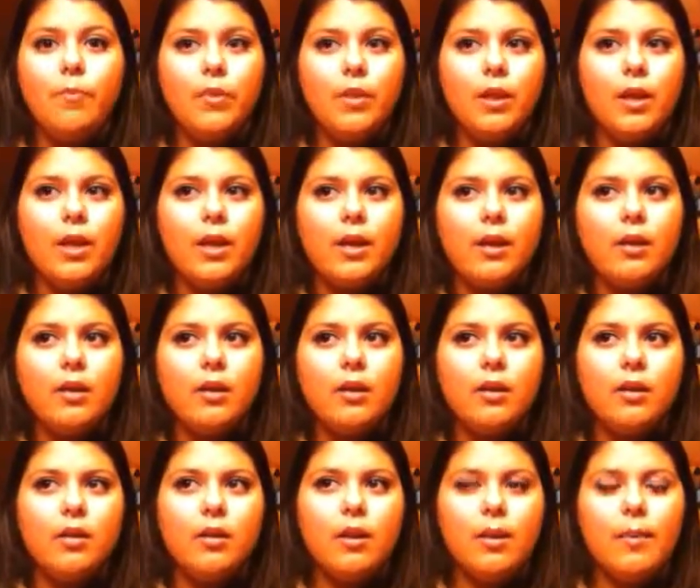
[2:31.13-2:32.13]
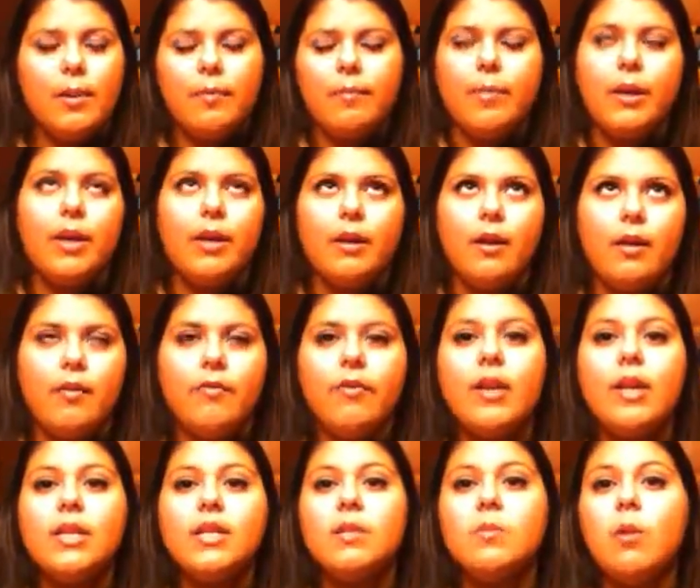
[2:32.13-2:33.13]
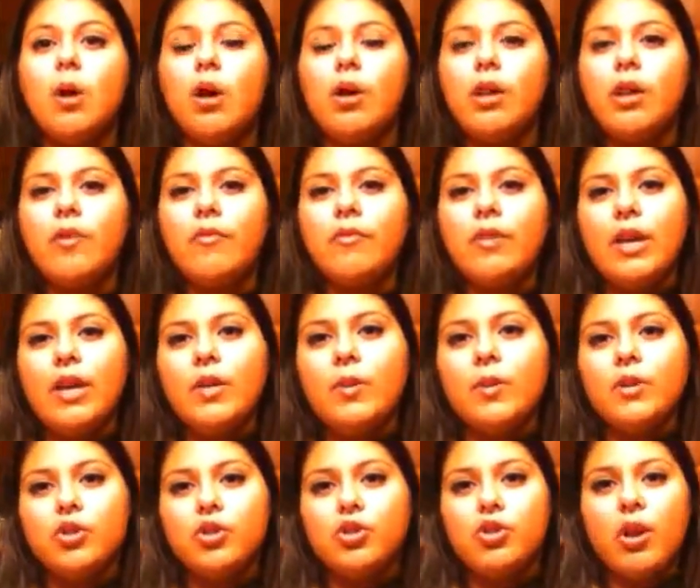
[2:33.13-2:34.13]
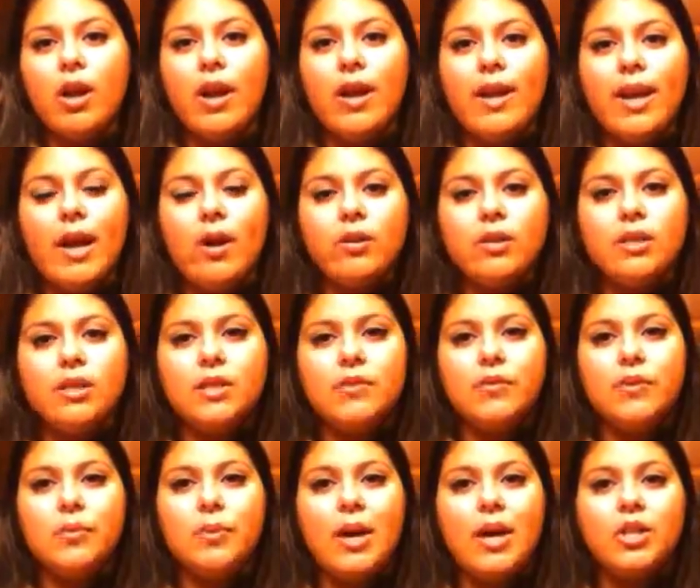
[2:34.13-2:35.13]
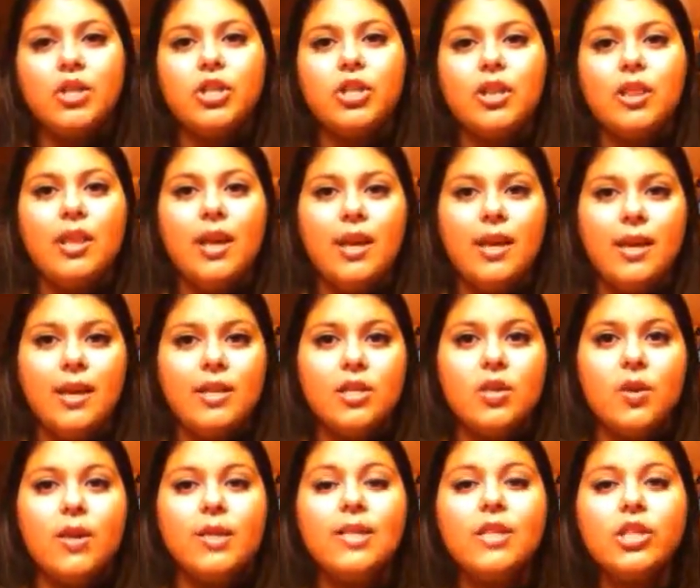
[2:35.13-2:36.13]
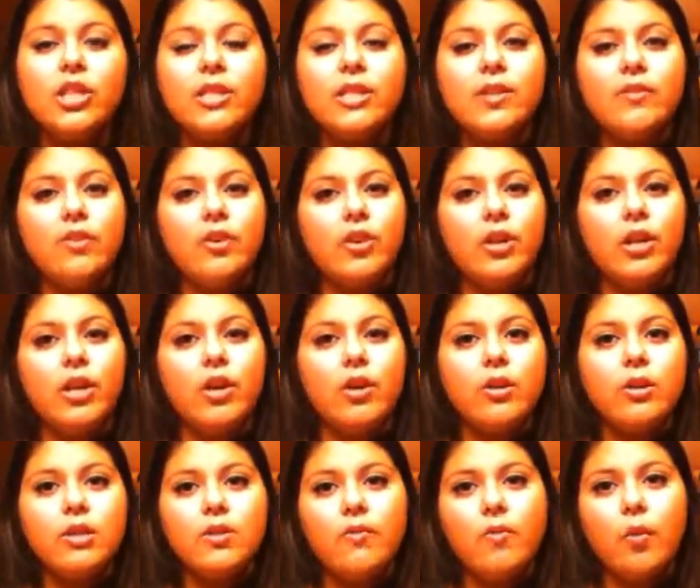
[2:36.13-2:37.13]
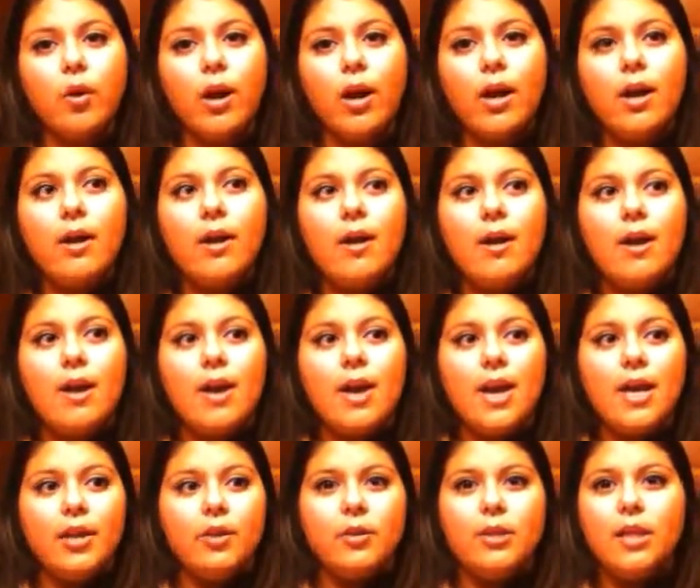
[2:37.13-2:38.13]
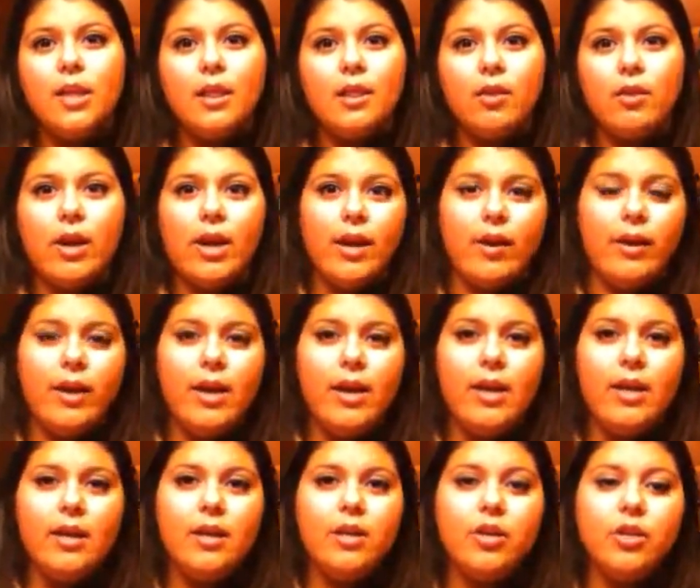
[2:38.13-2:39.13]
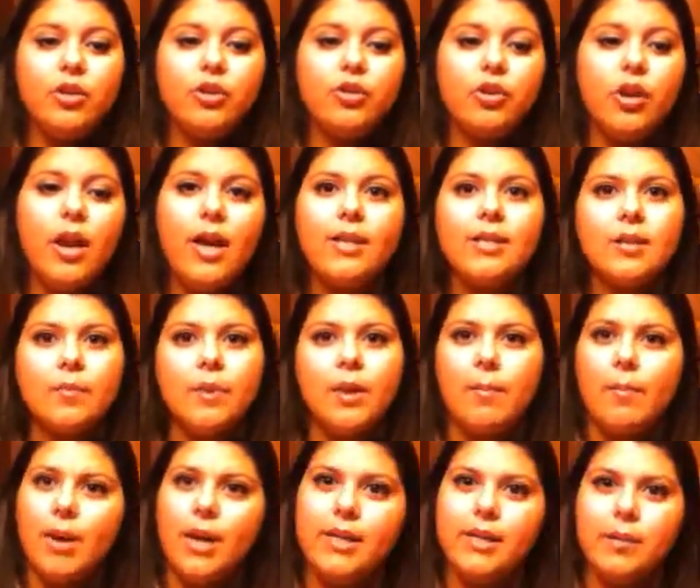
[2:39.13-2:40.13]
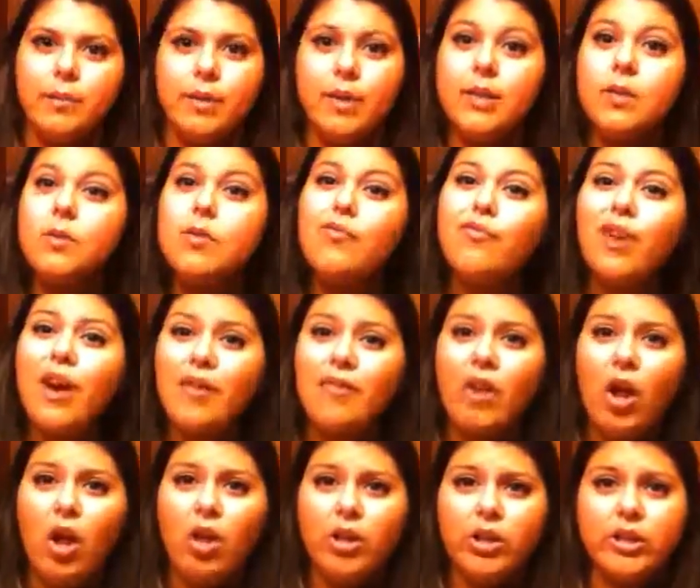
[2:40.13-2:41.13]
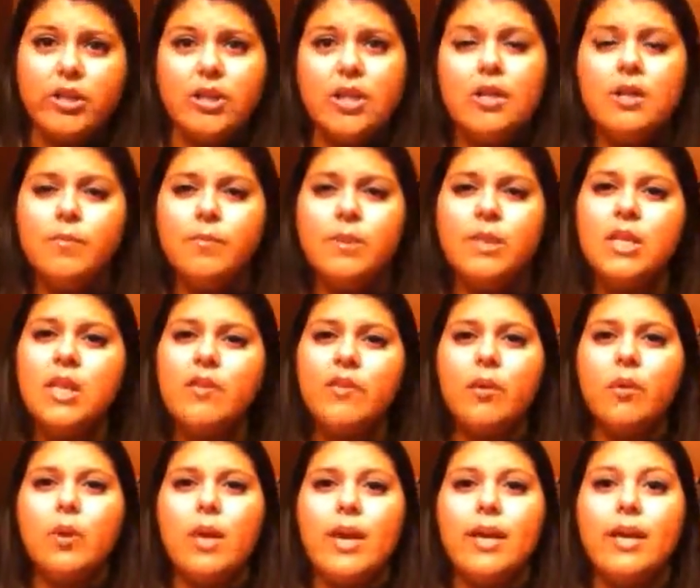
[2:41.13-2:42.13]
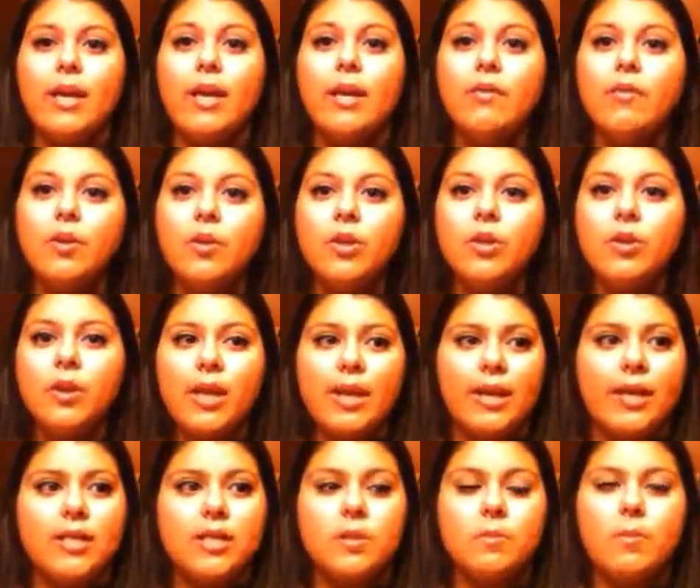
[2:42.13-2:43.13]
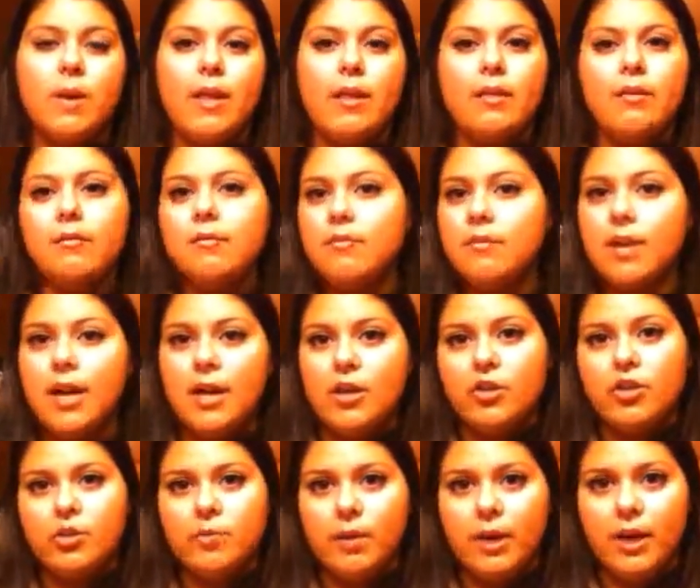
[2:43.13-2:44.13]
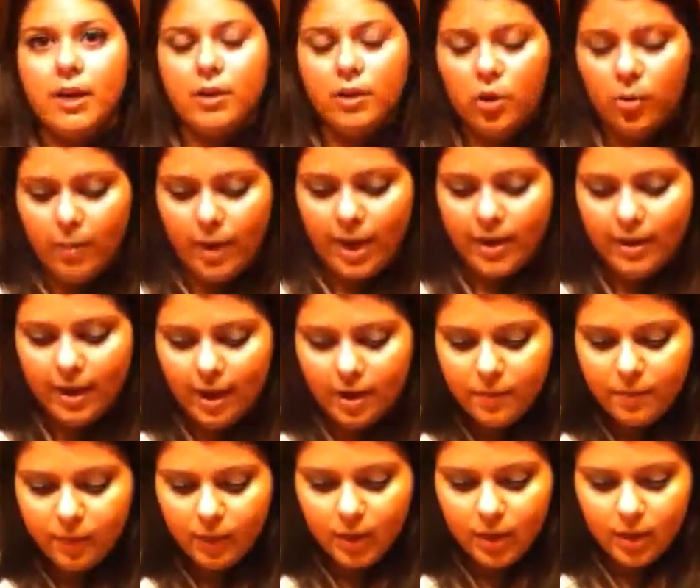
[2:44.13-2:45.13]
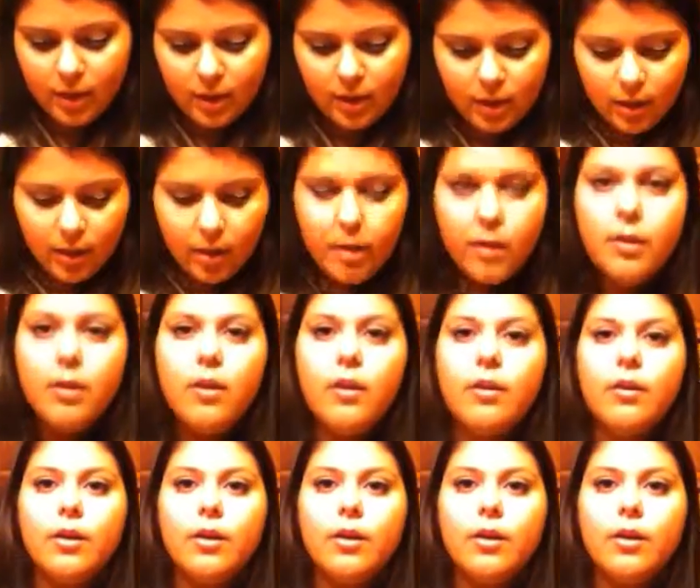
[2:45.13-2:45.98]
like I mean big enough and it's small enough that you can try it out see if you actually like it. So I suggest if you're going to go to Sephora and you see that little area, try something, buy something. This is $5. See if you like it and if you do like it, spend the extra money to go buy that. Okay,